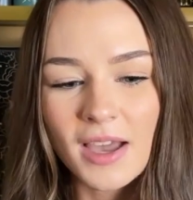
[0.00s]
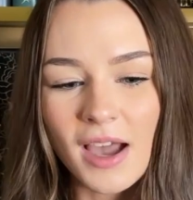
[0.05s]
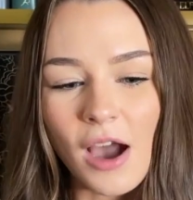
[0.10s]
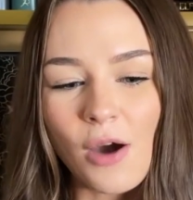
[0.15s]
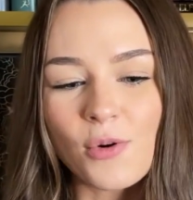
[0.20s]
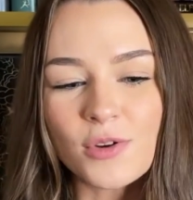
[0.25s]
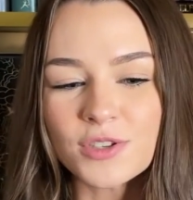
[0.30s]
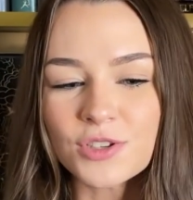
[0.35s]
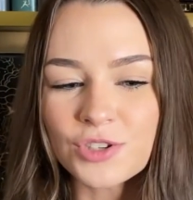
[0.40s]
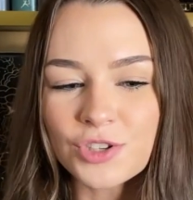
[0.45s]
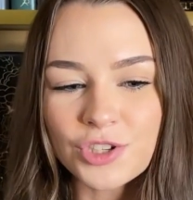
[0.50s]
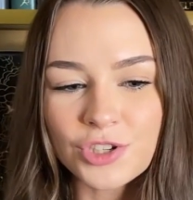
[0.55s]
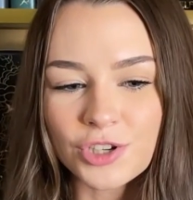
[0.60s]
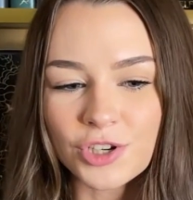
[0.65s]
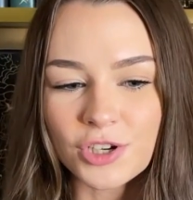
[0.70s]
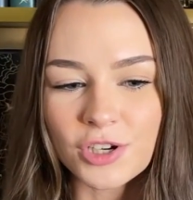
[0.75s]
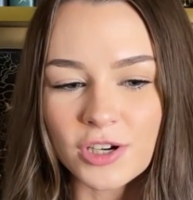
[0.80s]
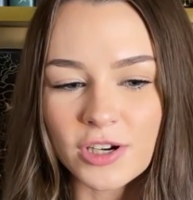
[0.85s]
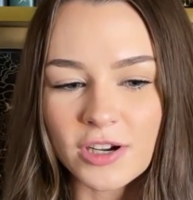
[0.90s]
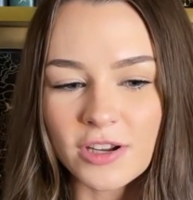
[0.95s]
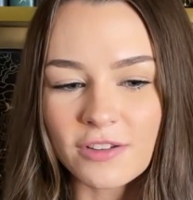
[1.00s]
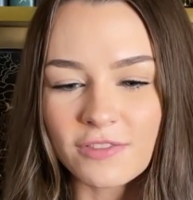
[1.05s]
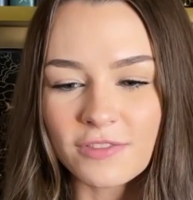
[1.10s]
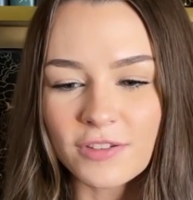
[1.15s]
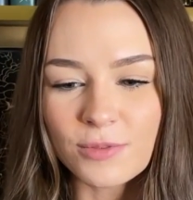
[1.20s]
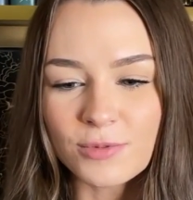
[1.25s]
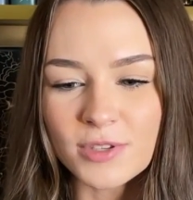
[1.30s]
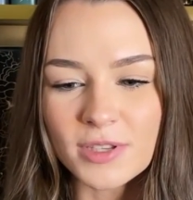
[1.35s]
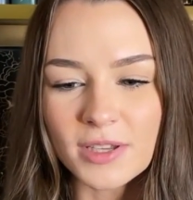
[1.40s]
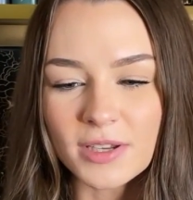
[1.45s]
I wasn't sure if
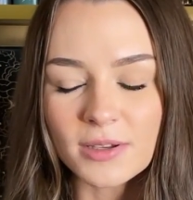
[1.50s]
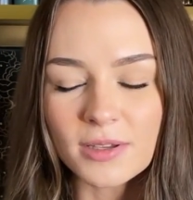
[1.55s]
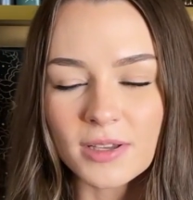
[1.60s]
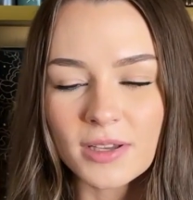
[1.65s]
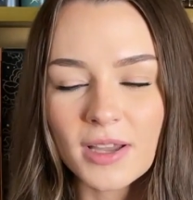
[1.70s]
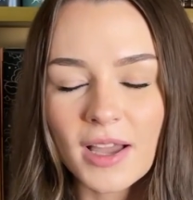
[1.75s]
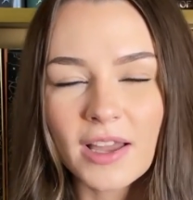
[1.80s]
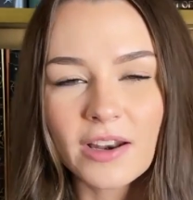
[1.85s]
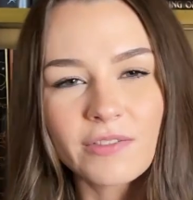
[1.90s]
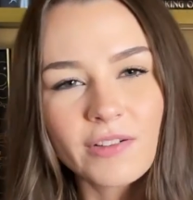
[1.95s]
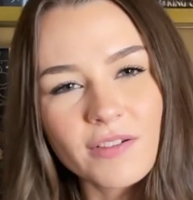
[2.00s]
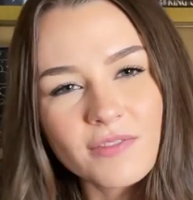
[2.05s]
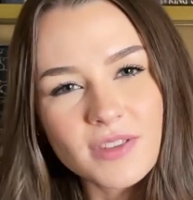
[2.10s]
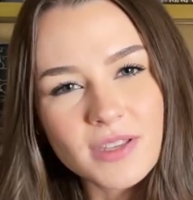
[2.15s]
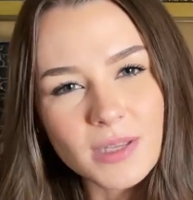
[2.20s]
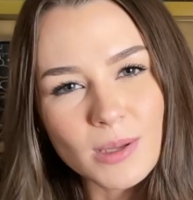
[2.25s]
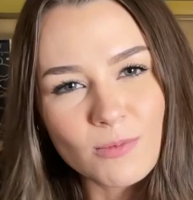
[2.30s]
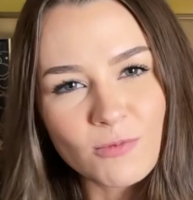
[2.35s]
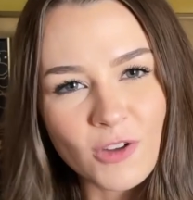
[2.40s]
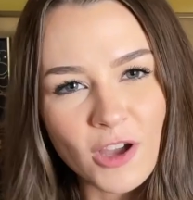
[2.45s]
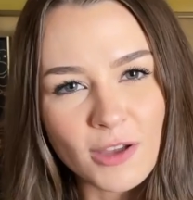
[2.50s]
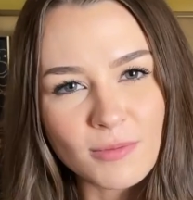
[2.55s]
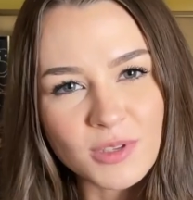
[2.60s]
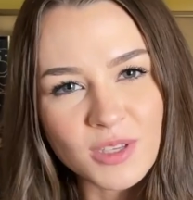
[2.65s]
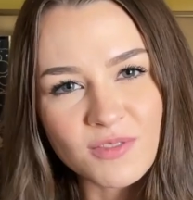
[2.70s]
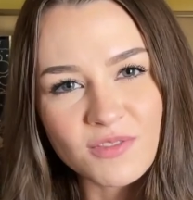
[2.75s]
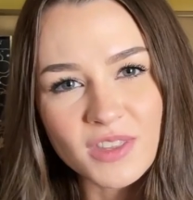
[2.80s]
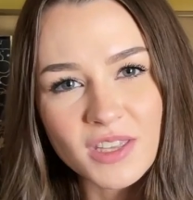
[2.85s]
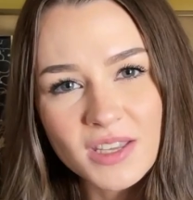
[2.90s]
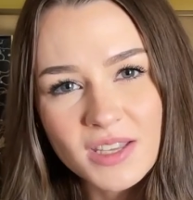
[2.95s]
it was gonna kind of have the same vibes
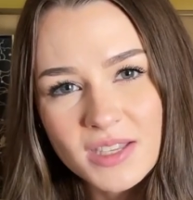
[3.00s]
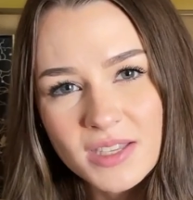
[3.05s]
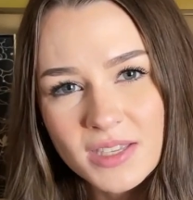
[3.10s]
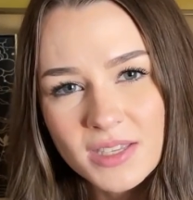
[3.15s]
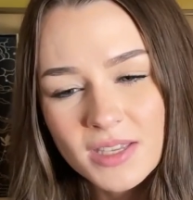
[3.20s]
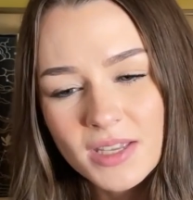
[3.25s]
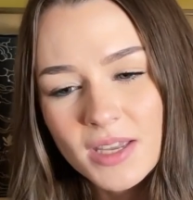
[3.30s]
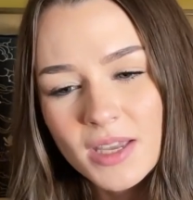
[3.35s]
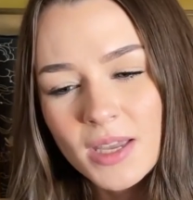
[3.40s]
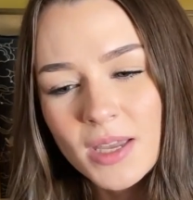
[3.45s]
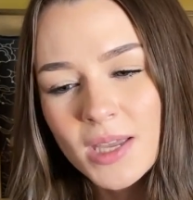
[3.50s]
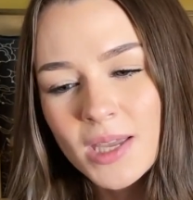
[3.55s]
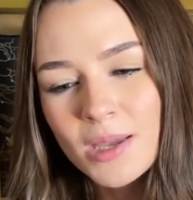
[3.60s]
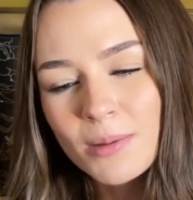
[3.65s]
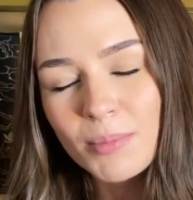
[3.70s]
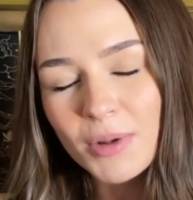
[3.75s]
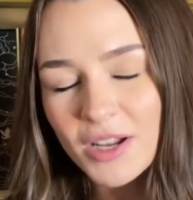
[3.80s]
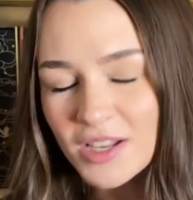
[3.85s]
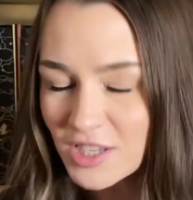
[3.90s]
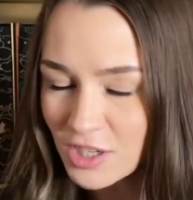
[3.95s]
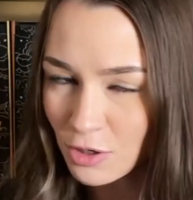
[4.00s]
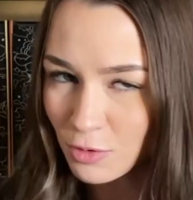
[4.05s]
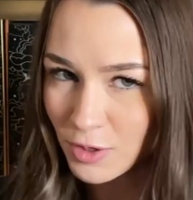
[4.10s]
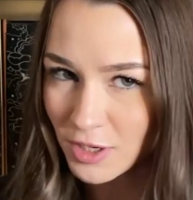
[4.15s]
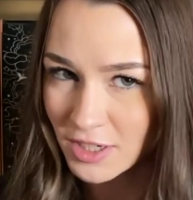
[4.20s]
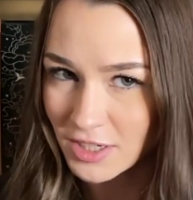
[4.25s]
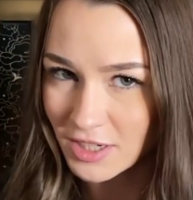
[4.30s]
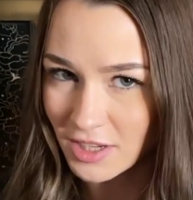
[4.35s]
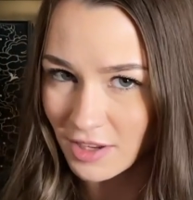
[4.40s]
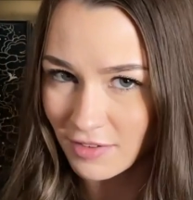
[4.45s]
of this, but I still
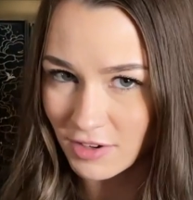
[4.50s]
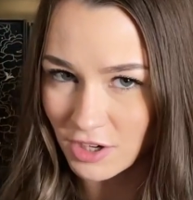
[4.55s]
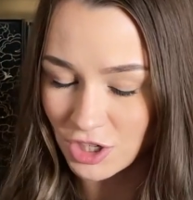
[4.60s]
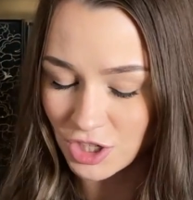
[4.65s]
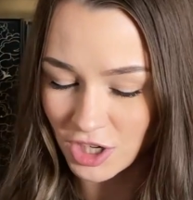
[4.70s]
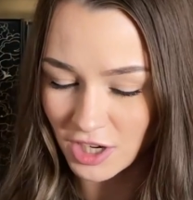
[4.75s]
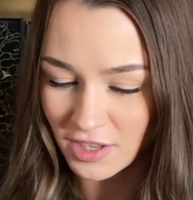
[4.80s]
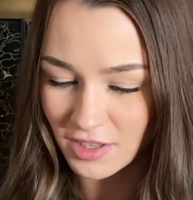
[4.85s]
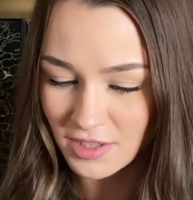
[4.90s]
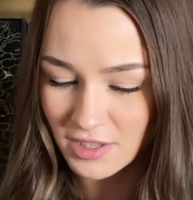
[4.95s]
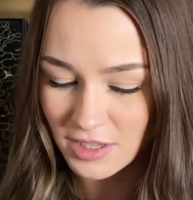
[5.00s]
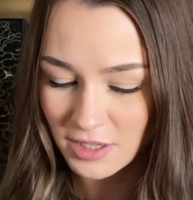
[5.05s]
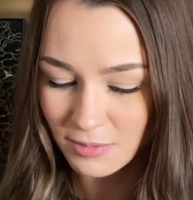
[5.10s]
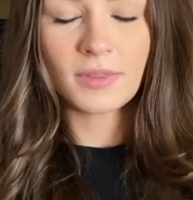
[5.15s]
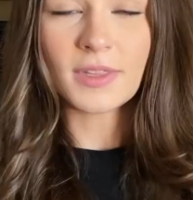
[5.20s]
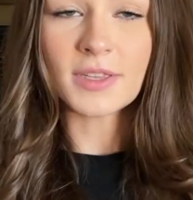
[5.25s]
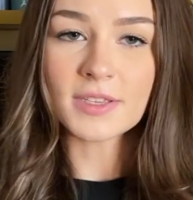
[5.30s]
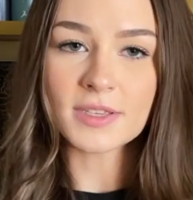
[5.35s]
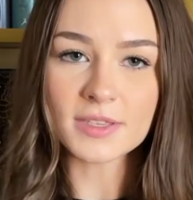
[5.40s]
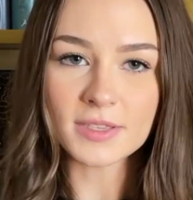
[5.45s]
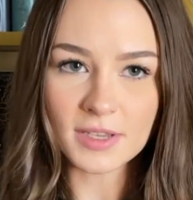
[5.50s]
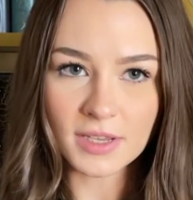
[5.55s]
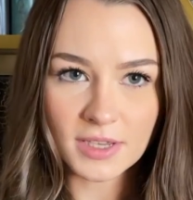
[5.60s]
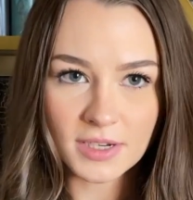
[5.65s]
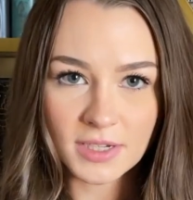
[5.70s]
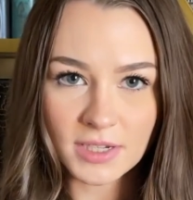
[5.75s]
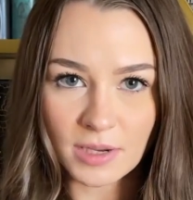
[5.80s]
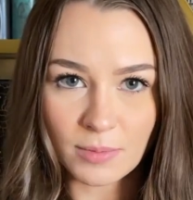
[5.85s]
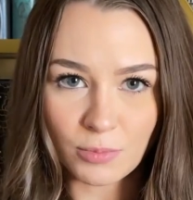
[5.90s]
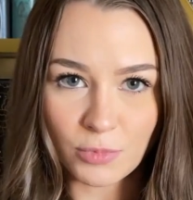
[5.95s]
wanted to give it a chance. This is a
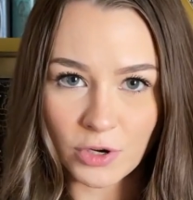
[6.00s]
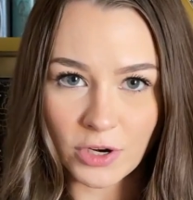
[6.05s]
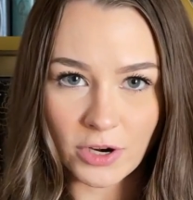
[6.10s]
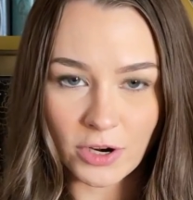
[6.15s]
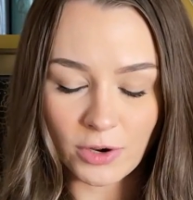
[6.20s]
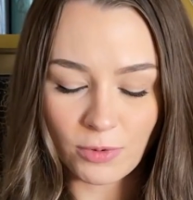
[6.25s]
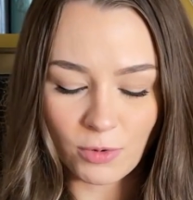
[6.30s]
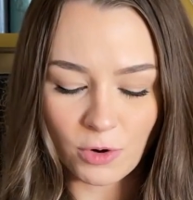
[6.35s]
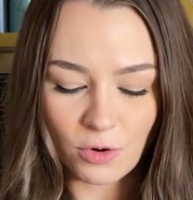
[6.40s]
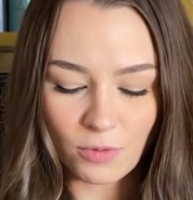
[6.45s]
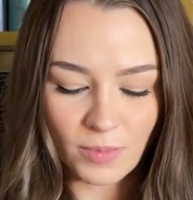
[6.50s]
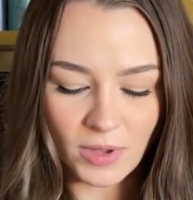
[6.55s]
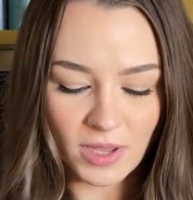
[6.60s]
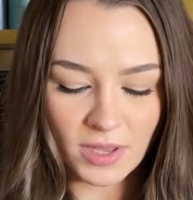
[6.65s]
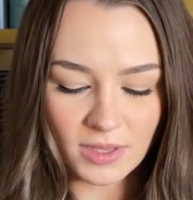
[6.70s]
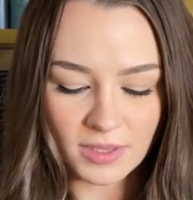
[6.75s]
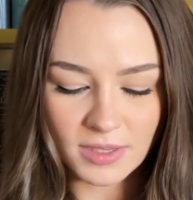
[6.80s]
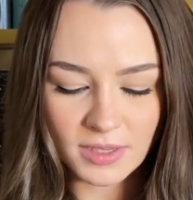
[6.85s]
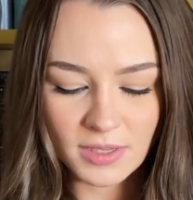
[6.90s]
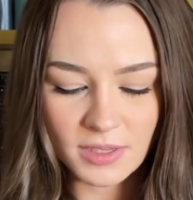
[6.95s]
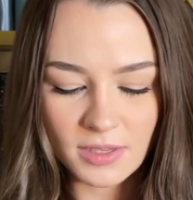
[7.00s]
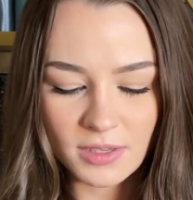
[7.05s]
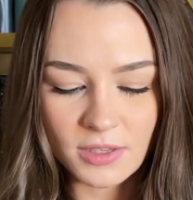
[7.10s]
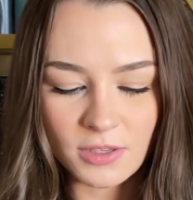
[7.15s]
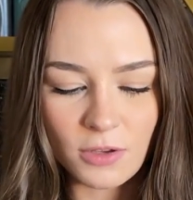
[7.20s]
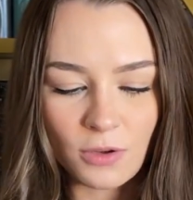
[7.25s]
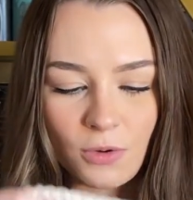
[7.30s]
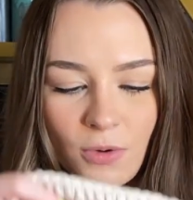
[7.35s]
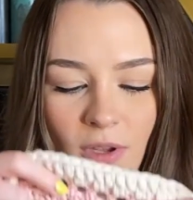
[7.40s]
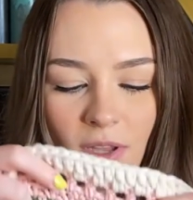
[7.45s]
contemporary romance,
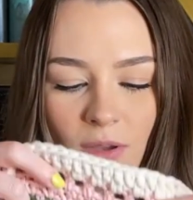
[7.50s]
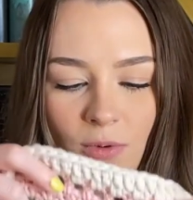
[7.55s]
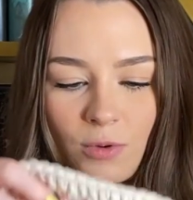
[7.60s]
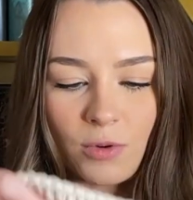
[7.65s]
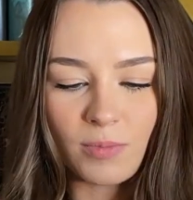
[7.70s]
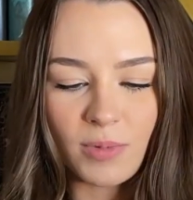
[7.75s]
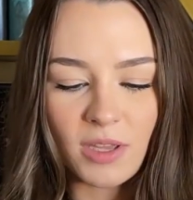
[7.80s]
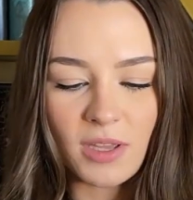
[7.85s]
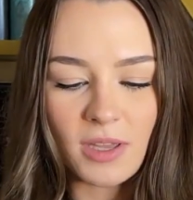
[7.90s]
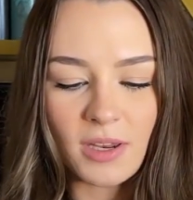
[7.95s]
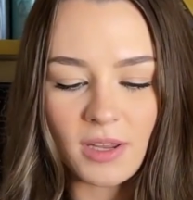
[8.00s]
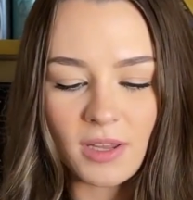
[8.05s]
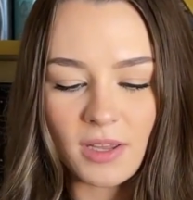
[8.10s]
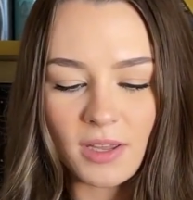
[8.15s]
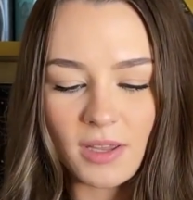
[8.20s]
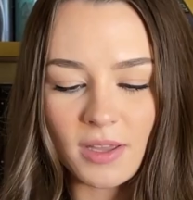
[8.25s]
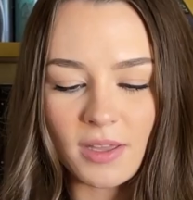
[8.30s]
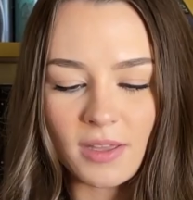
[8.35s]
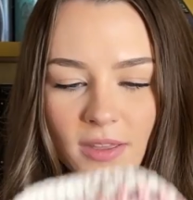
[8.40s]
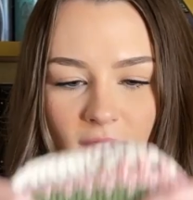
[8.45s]
so it will be getting